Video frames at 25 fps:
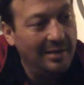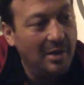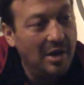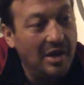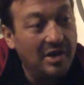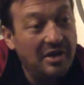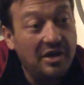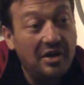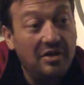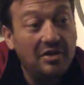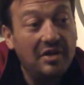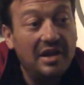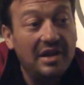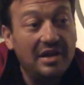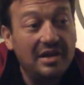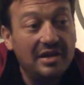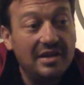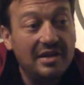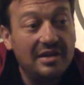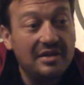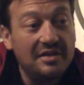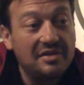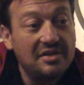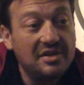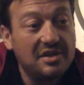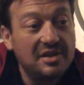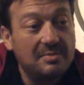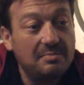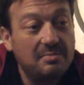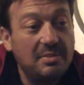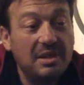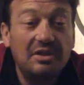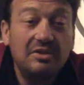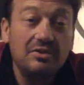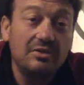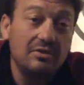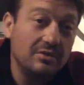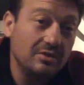I know how to get
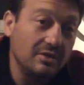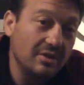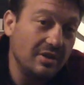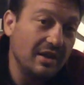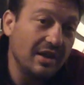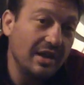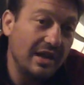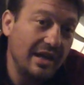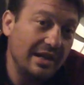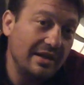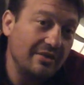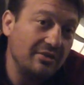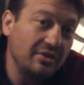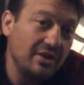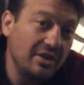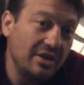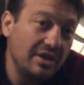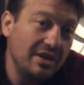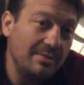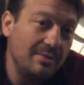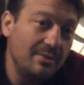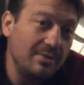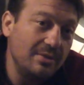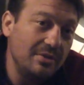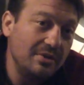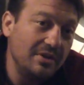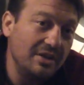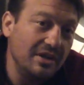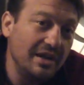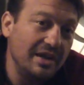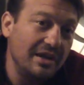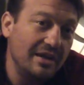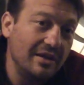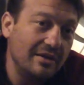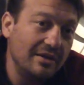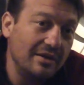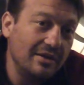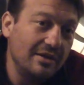spittle out of a keyboard
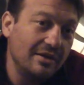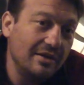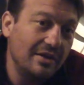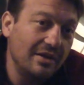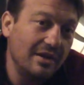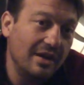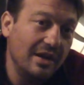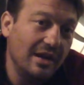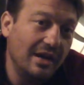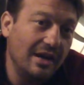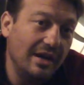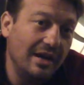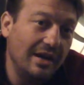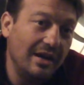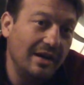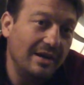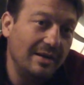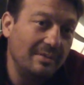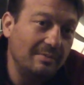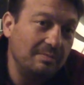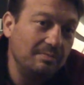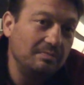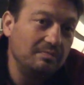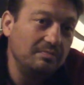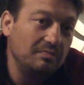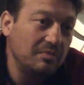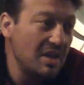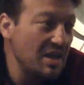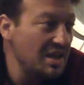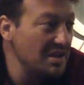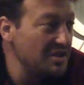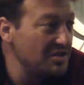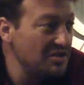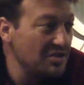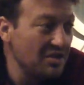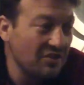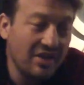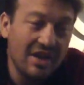now.
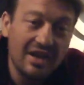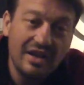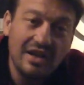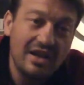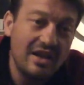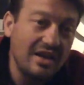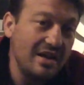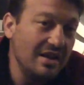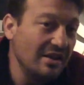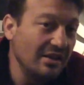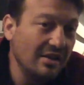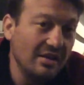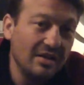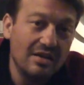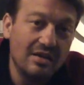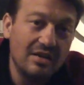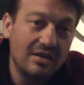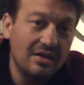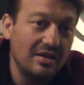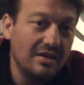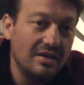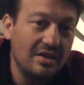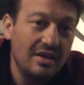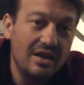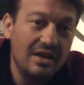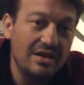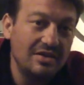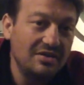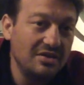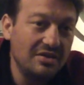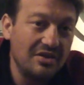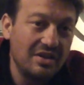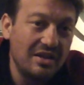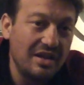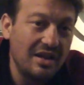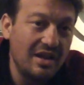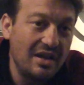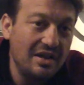It's not that hard. It's not
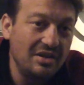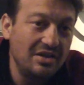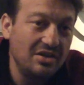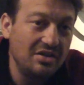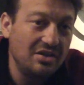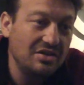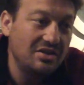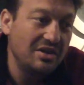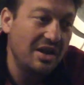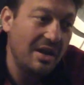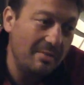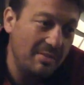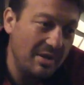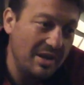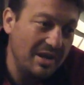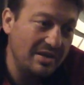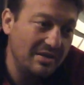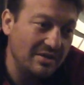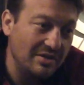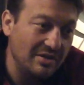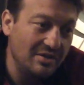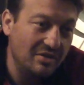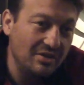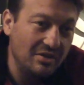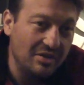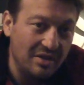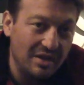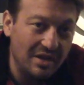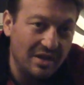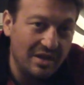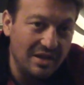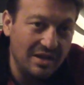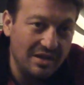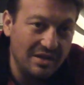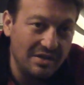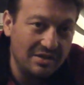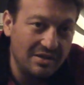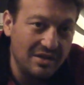that hard. You just upend it
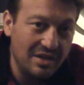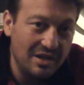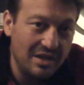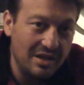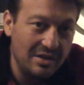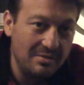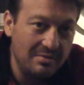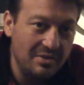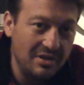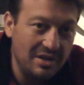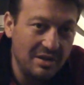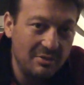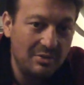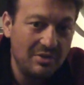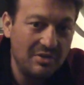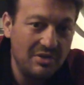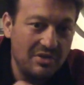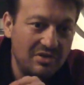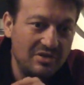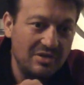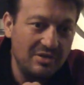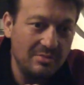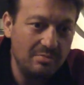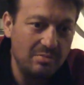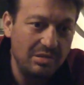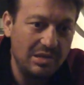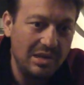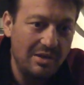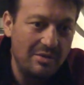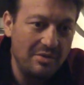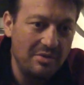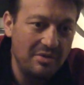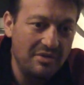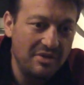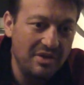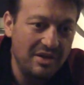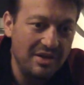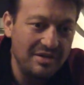and you get one of those little
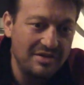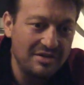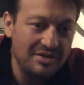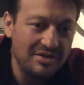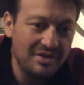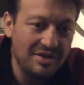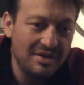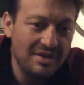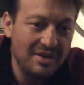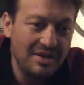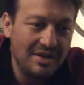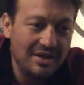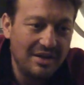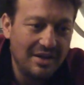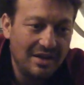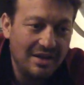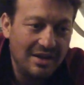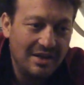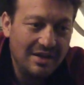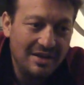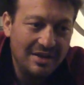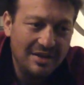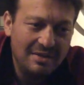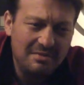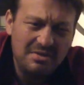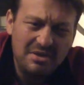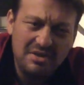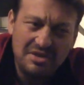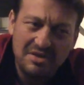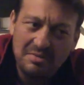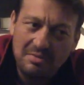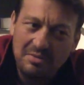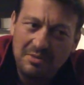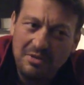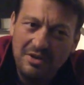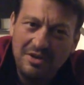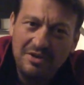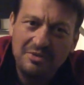blower things. You're
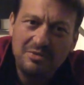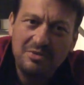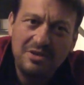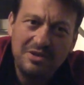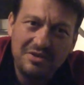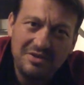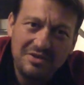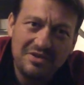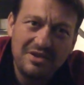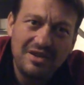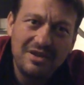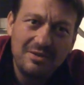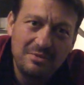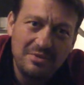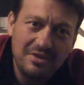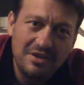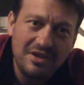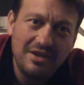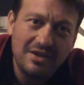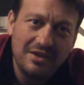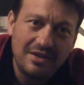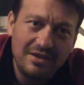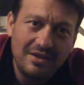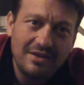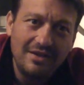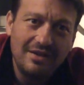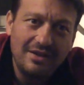surprised what else comes out.